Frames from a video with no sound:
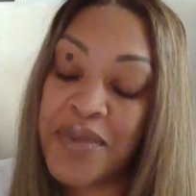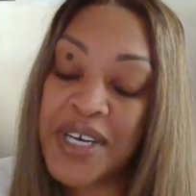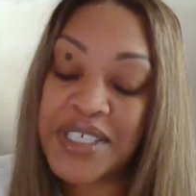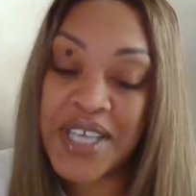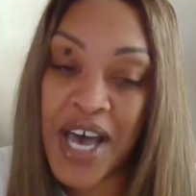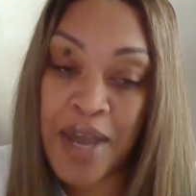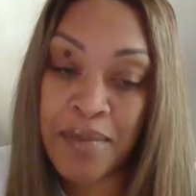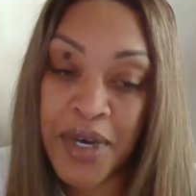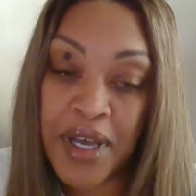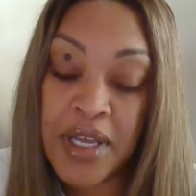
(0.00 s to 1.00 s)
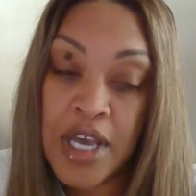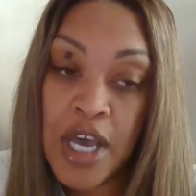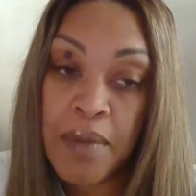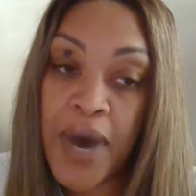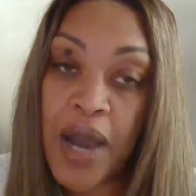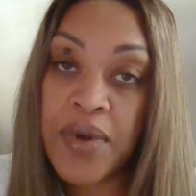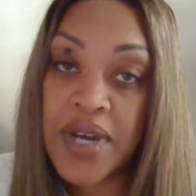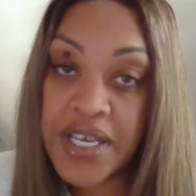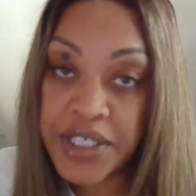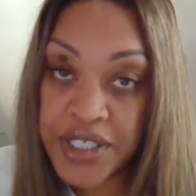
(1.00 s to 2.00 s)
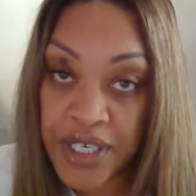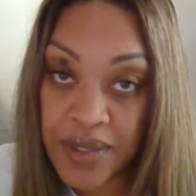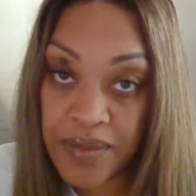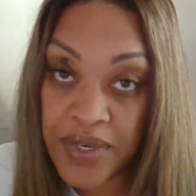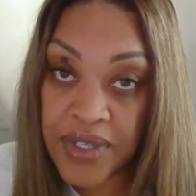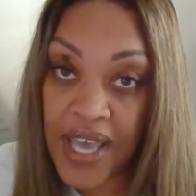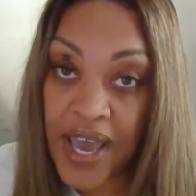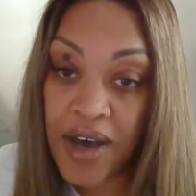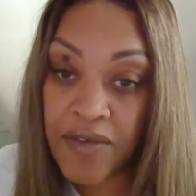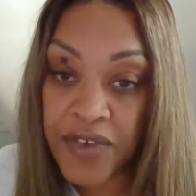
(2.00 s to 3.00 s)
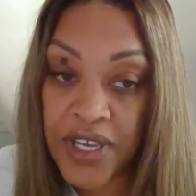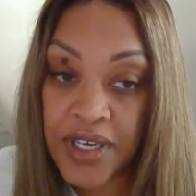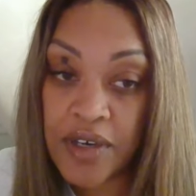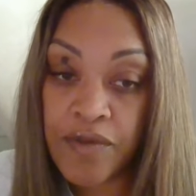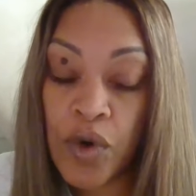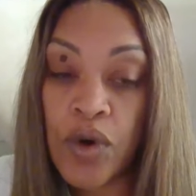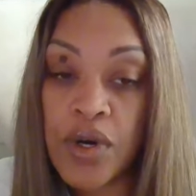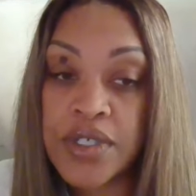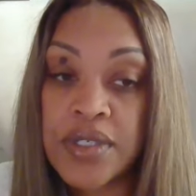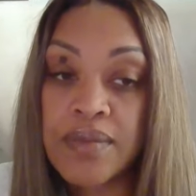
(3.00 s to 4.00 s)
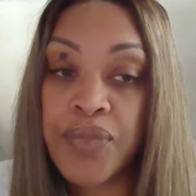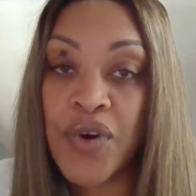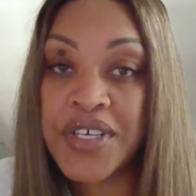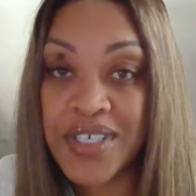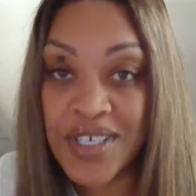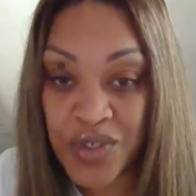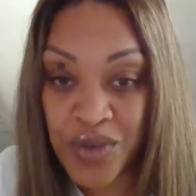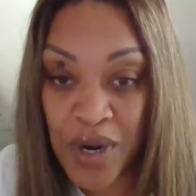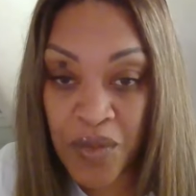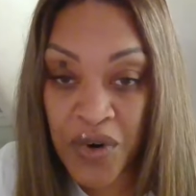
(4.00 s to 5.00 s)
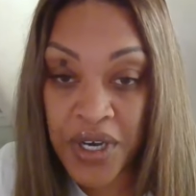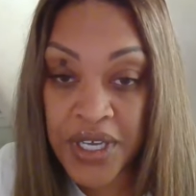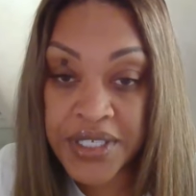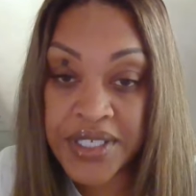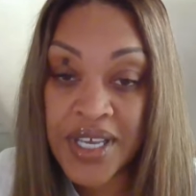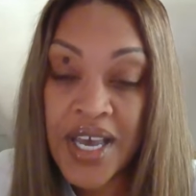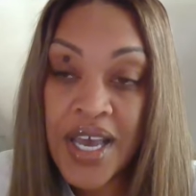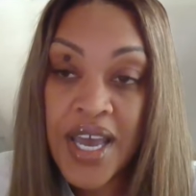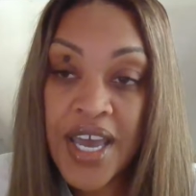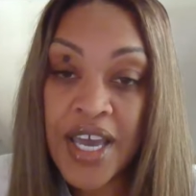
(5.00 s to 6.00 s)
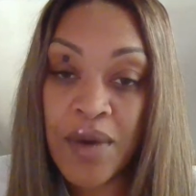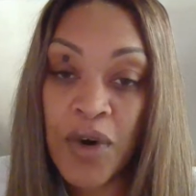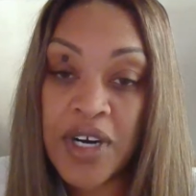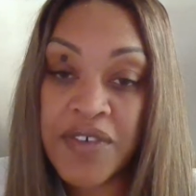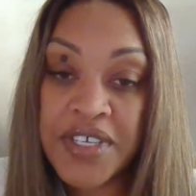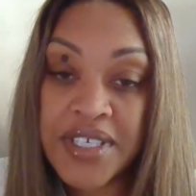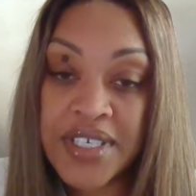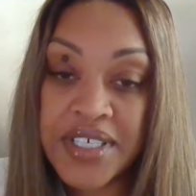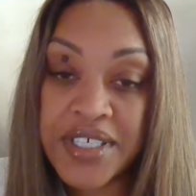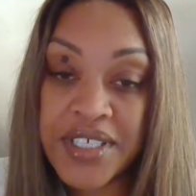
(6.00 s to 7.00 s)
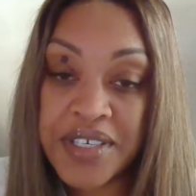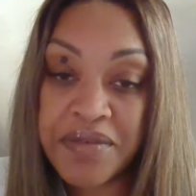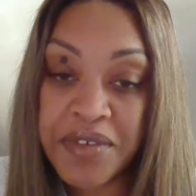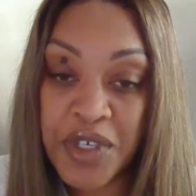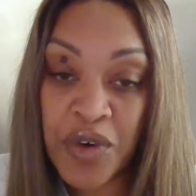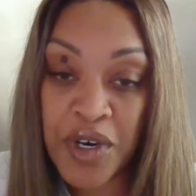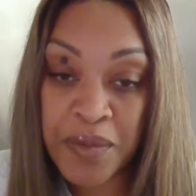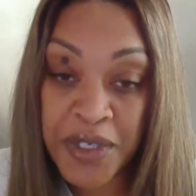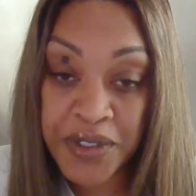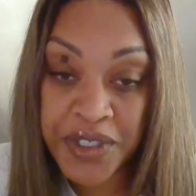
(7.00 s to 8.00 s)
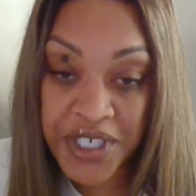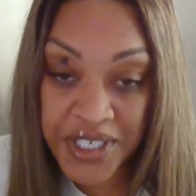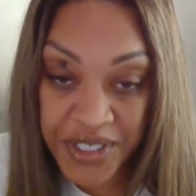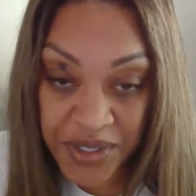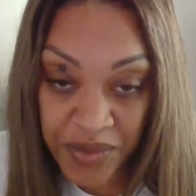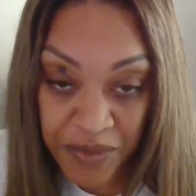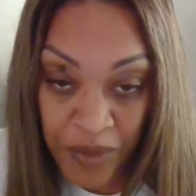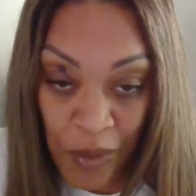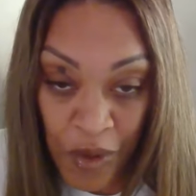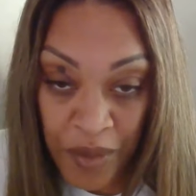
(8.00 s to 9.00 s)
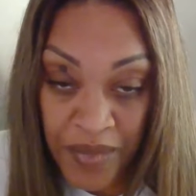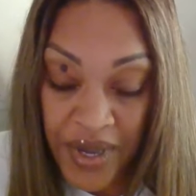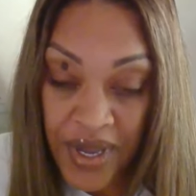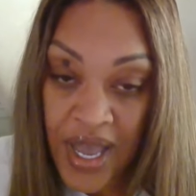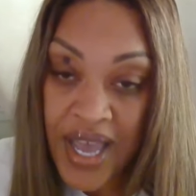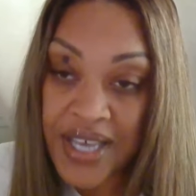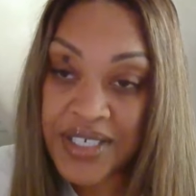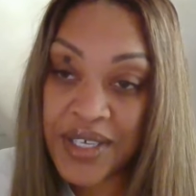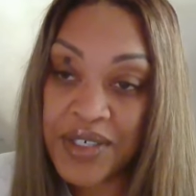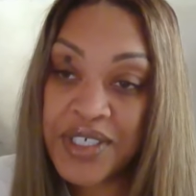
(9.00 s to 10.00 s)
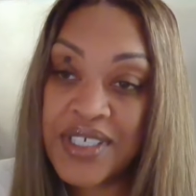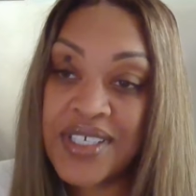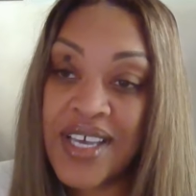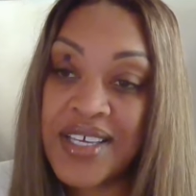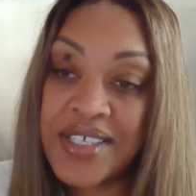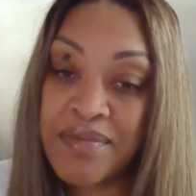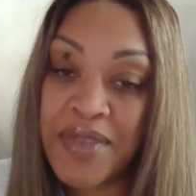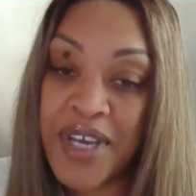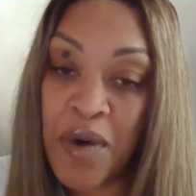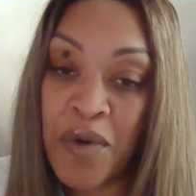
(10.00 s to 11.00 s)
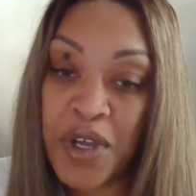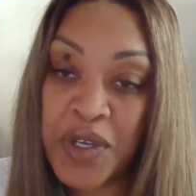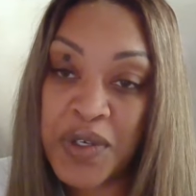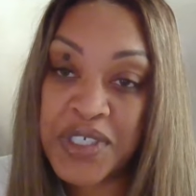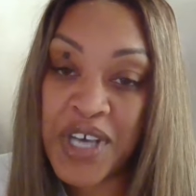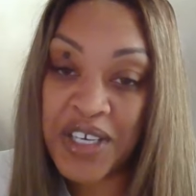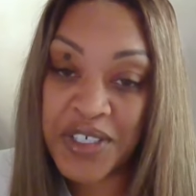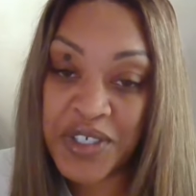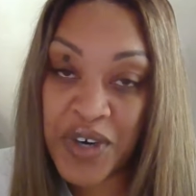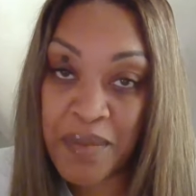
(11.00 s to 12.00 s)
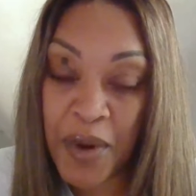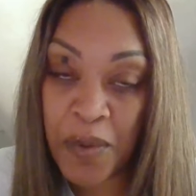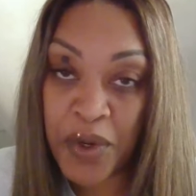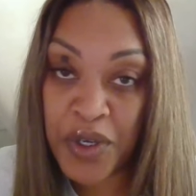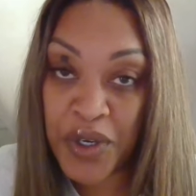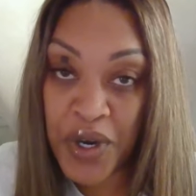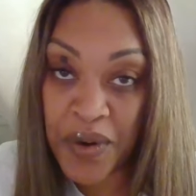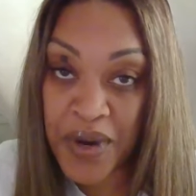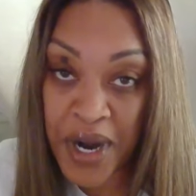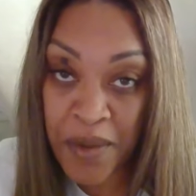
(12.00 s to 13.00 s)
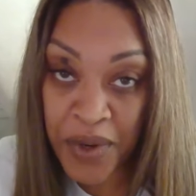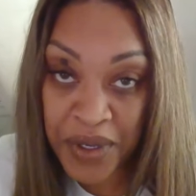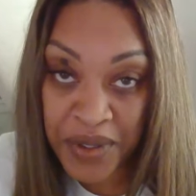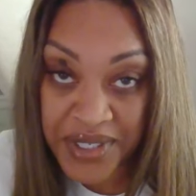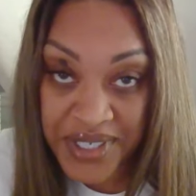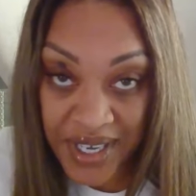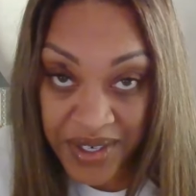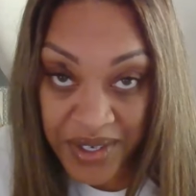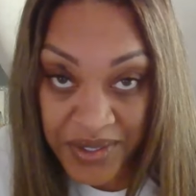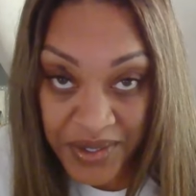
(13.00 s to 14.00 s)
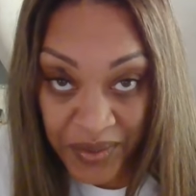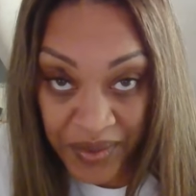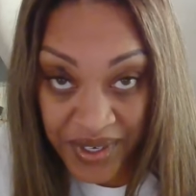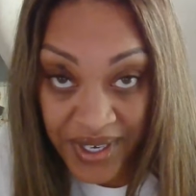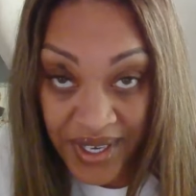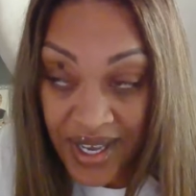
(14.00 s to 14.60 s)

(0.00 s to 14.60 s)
much time. But my relationship with Alveda, of course, President Trump runs, and one of his initiatives is criminal justice reform. And so she says to me, I want you to talk to Trump. I want you to go and I want you to tell your story.